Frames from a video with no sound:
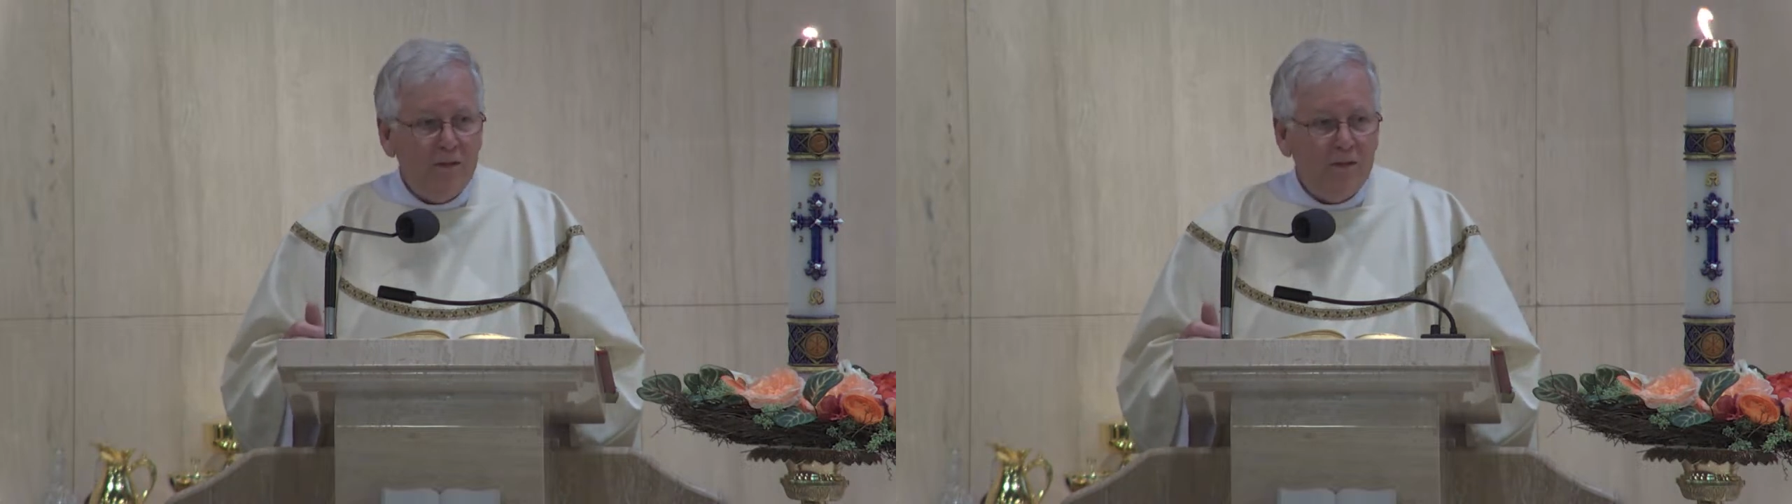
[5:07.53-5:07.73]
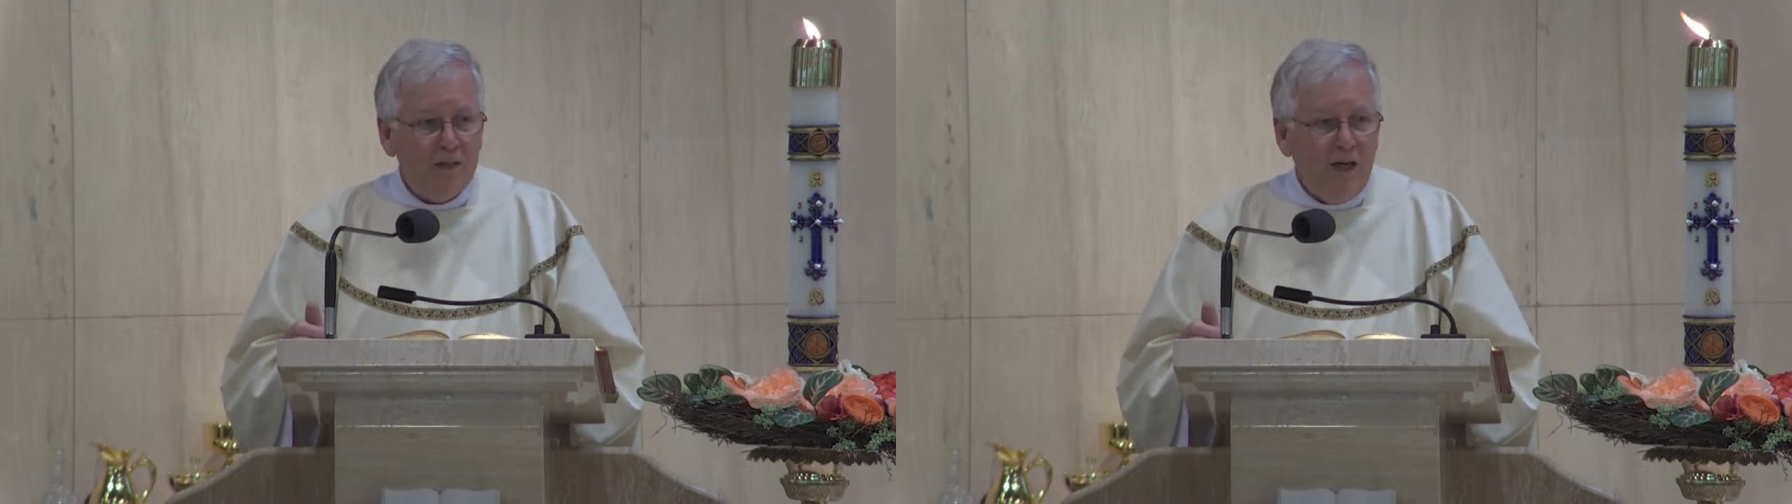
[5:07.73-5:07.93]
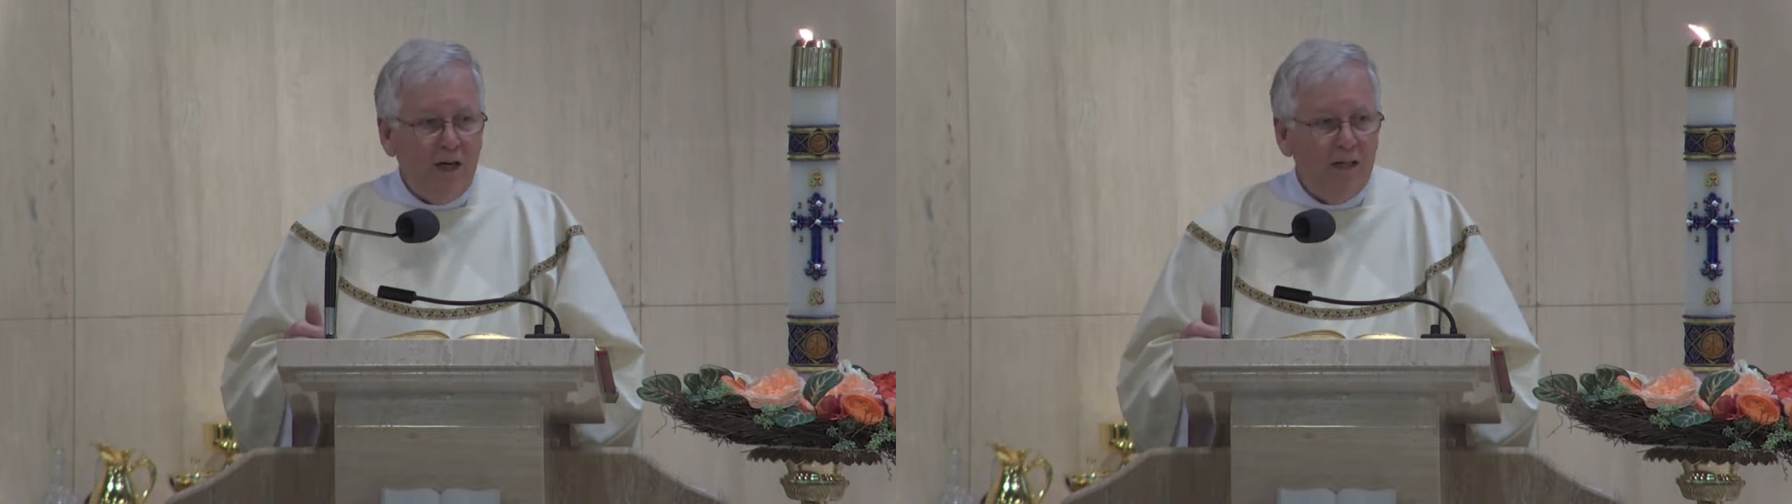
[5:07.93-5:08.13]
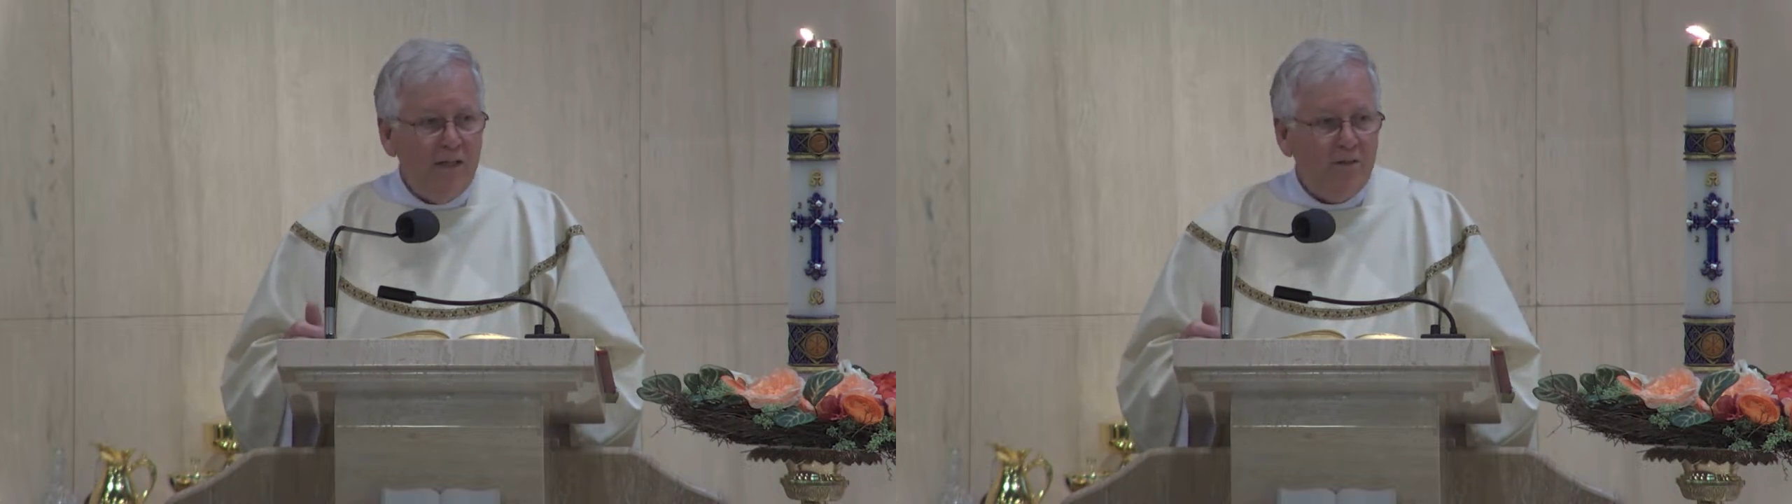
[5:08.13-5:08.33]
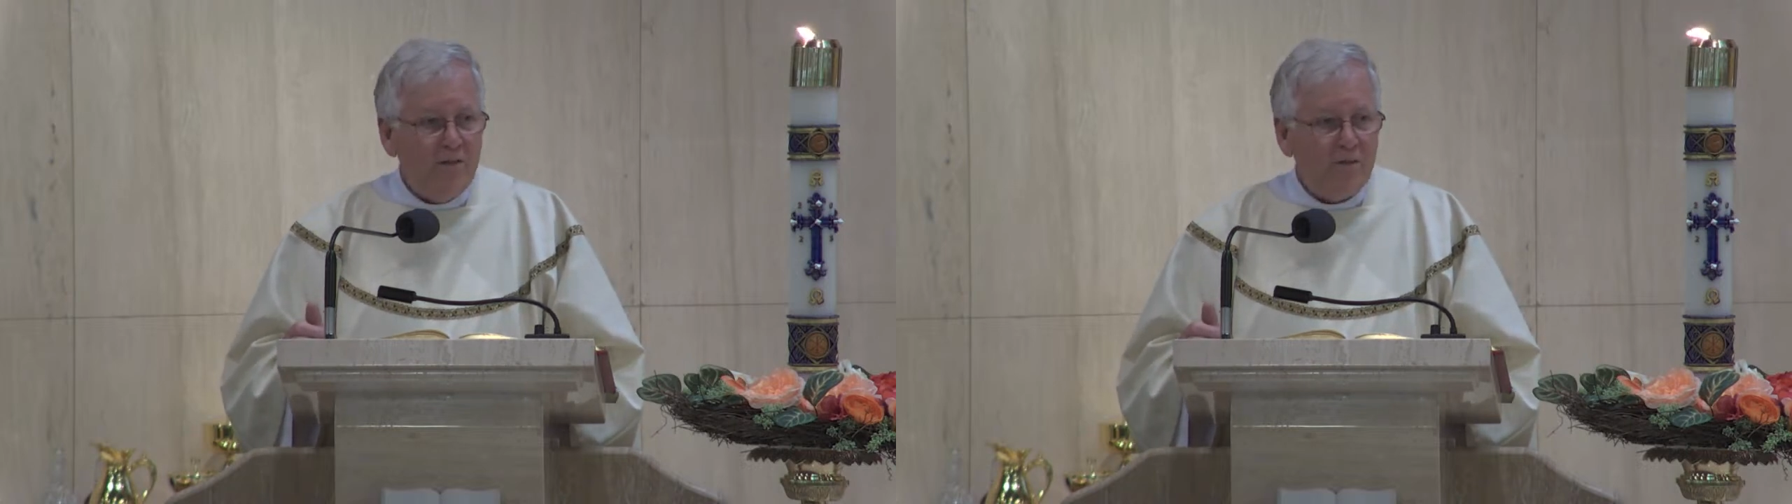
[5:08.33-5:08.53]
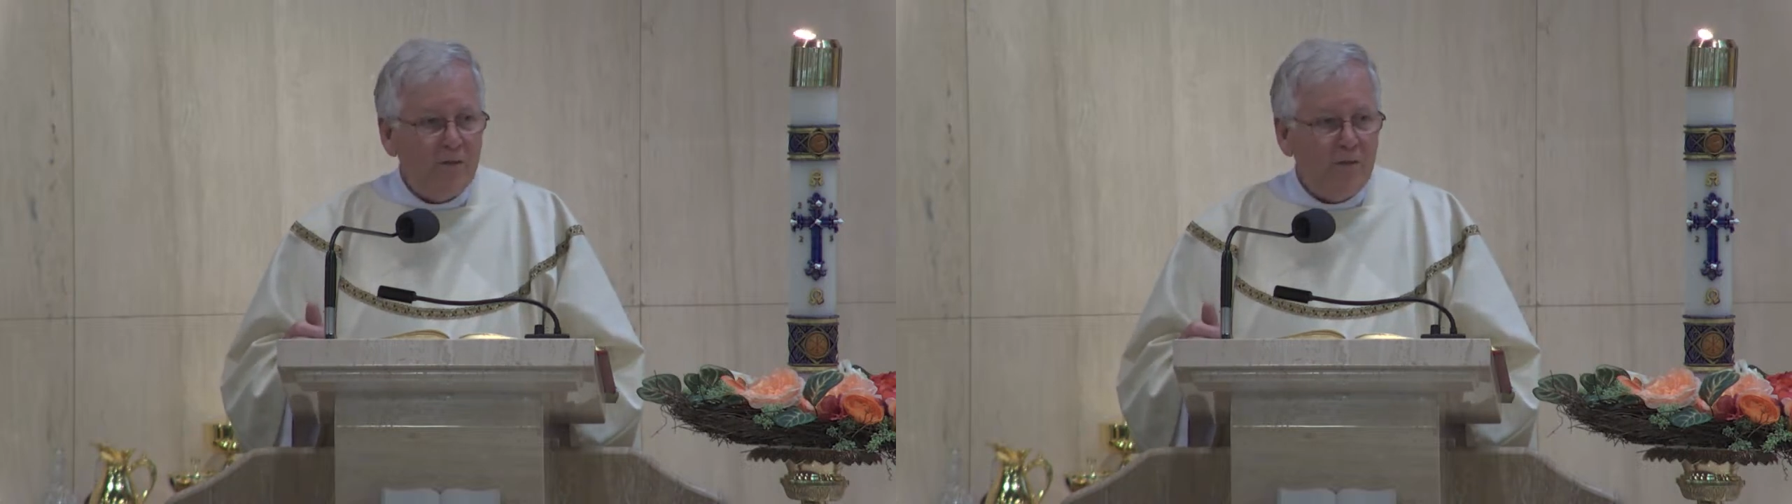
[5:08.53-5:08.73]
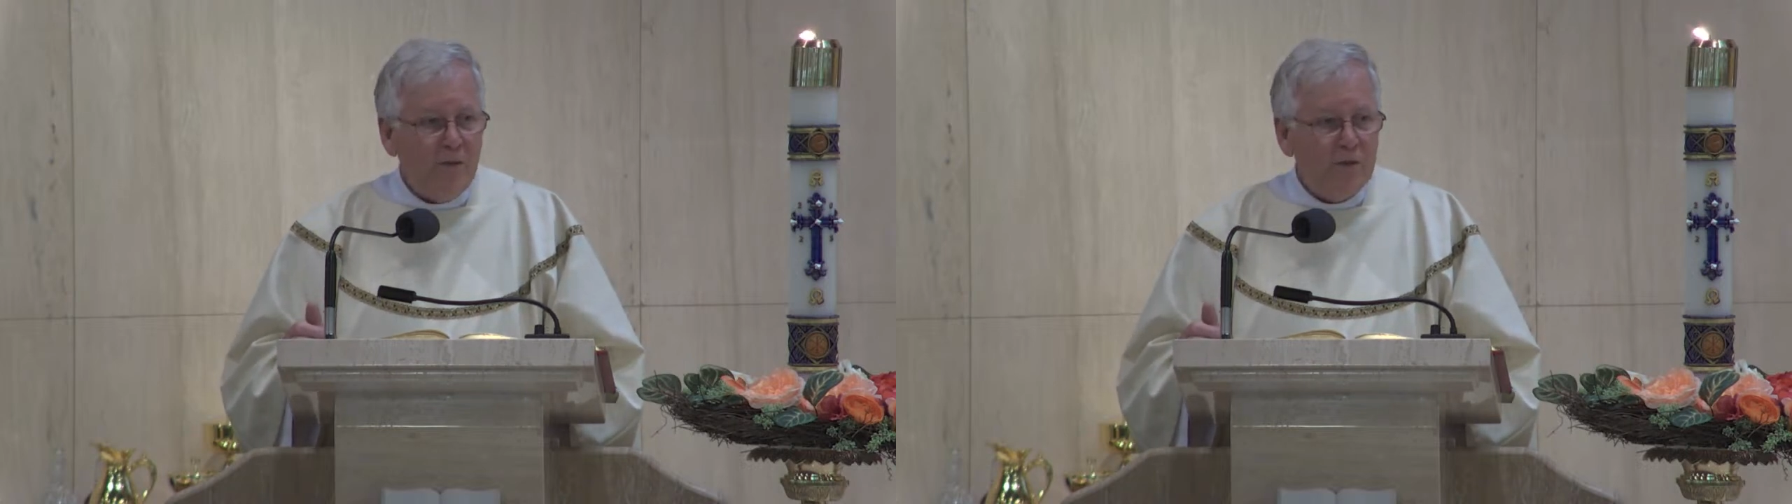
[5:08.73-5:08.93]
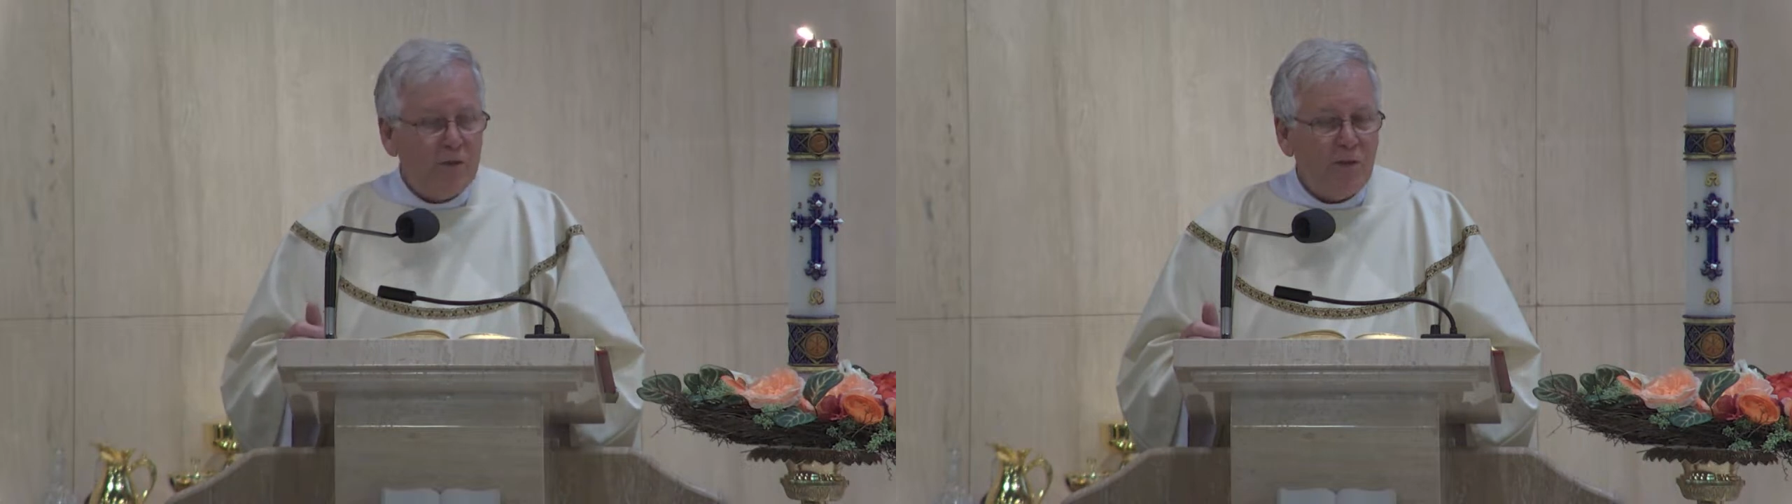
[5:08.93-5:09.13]
to God for the
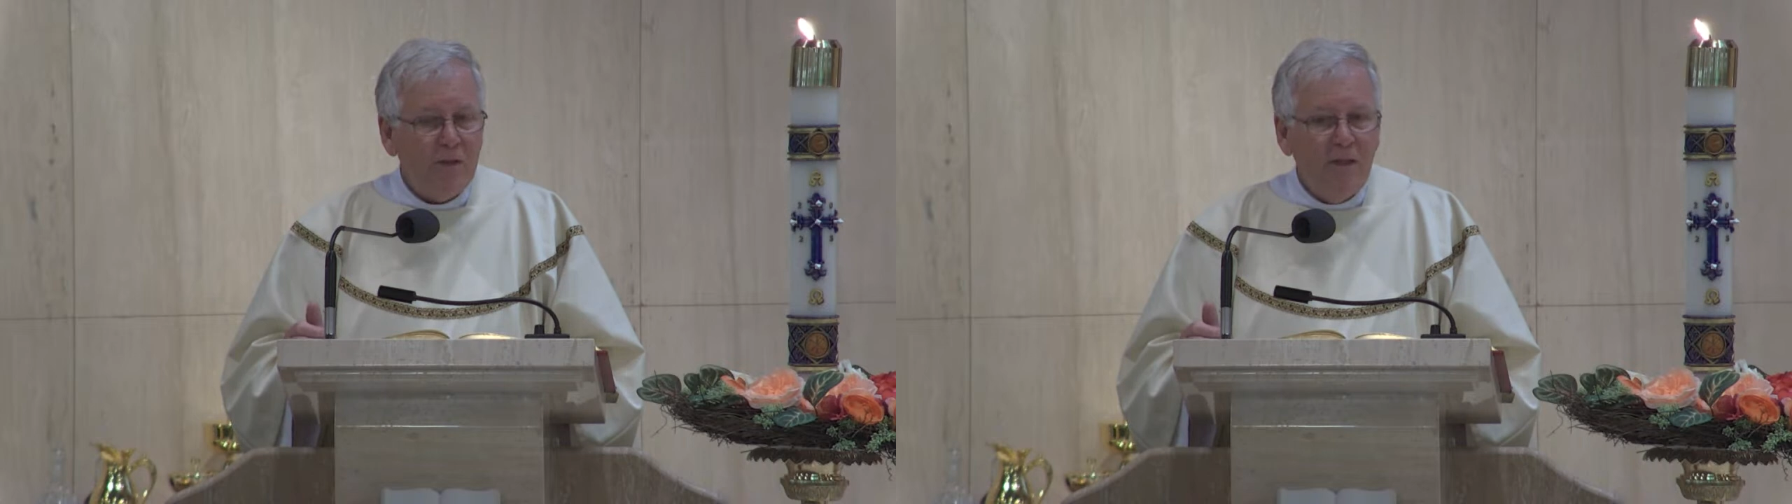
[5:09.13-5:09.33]
future,